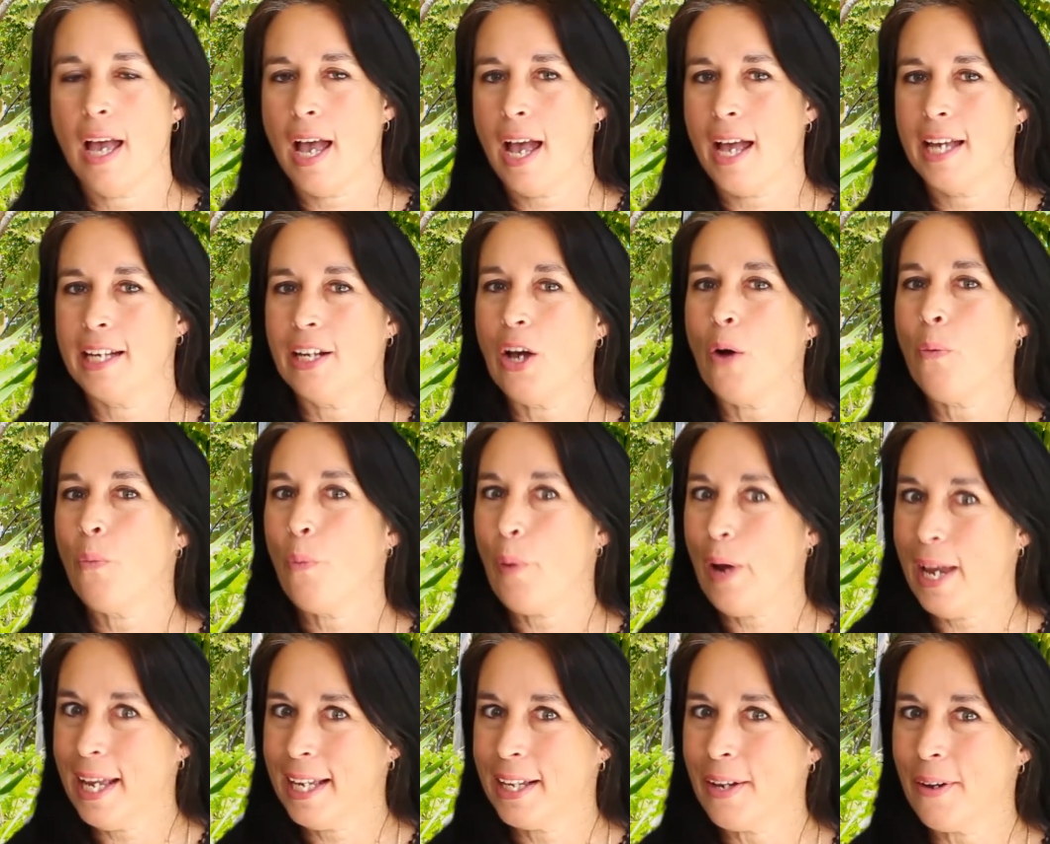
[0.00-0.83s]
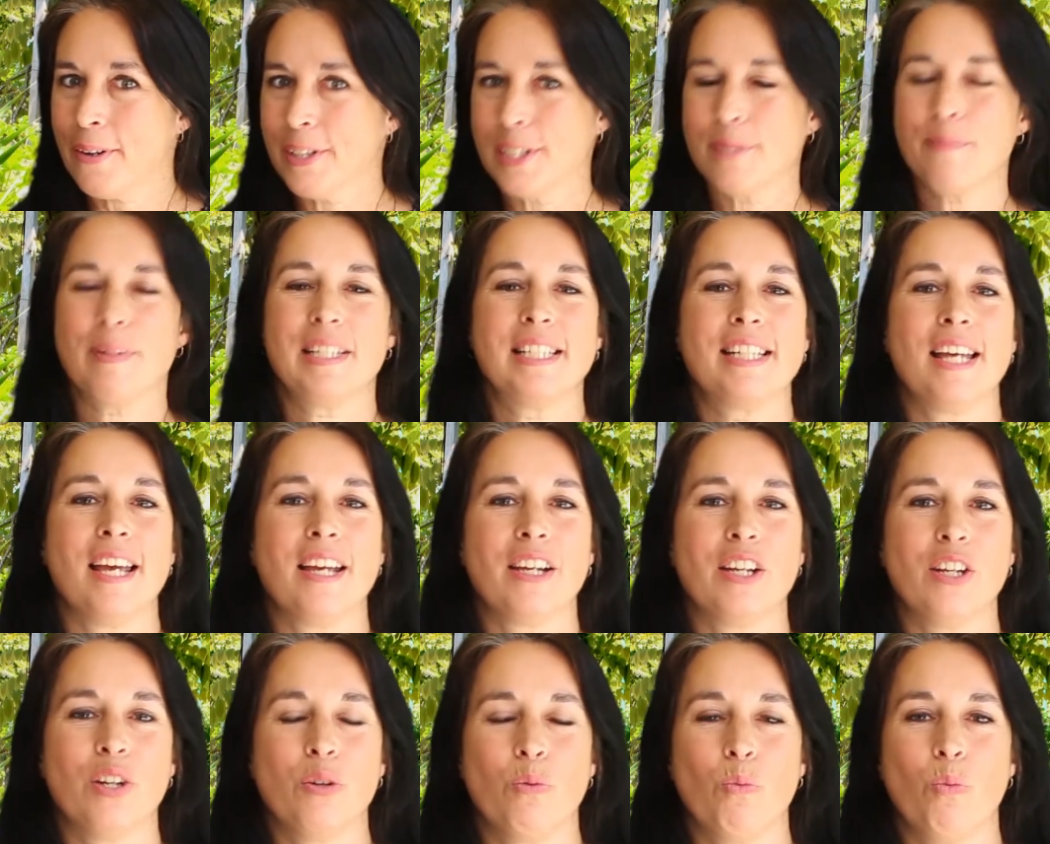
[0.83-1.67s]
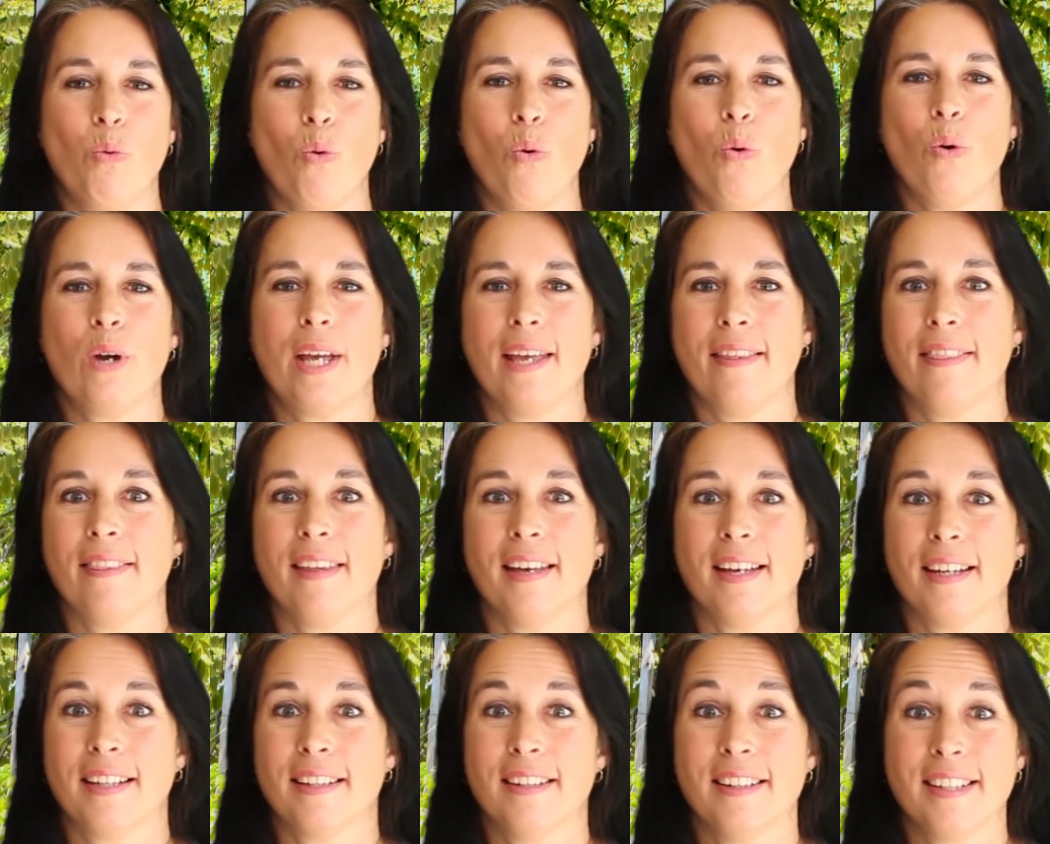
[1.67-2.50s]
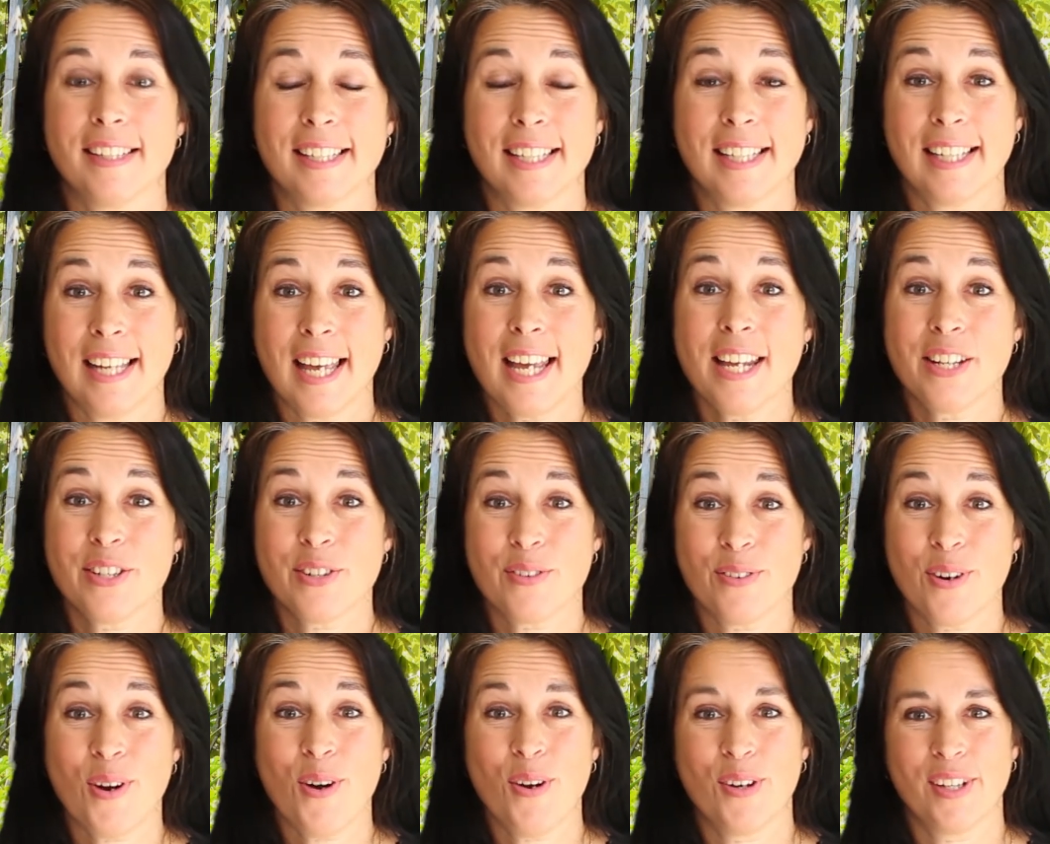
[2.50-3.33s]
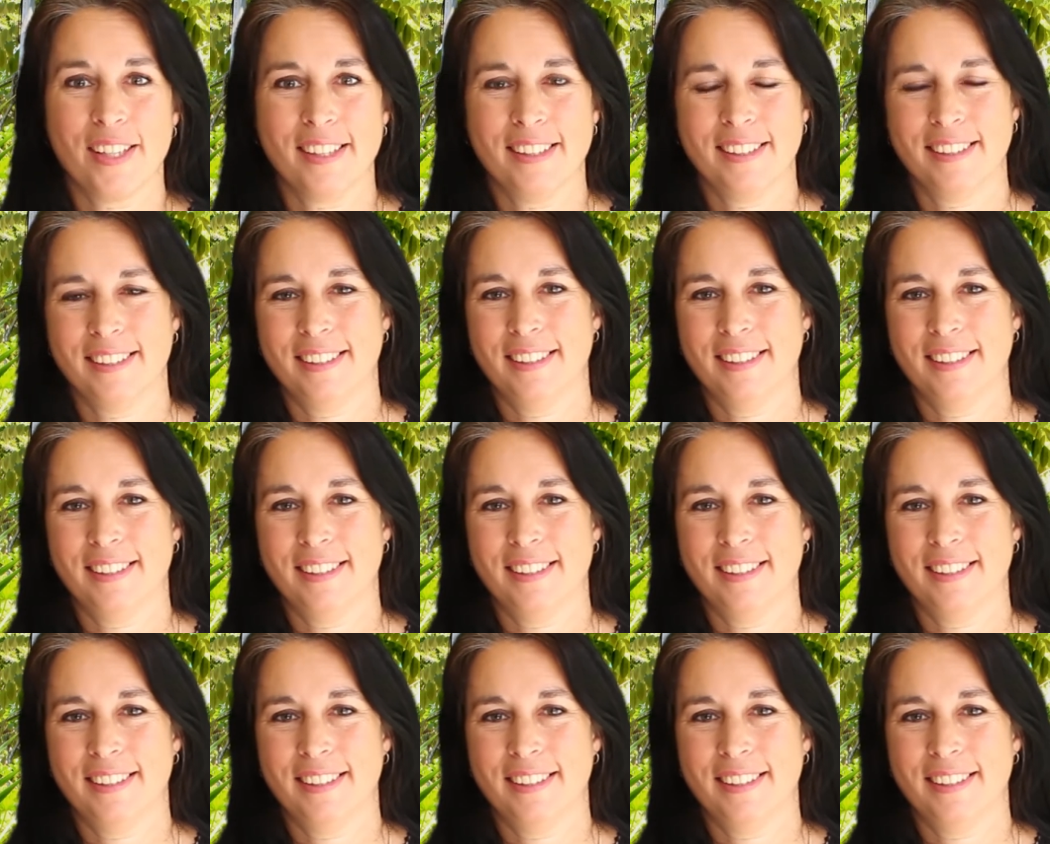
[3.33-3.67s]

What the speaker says: and we're going to be taking a walk in that garden later on.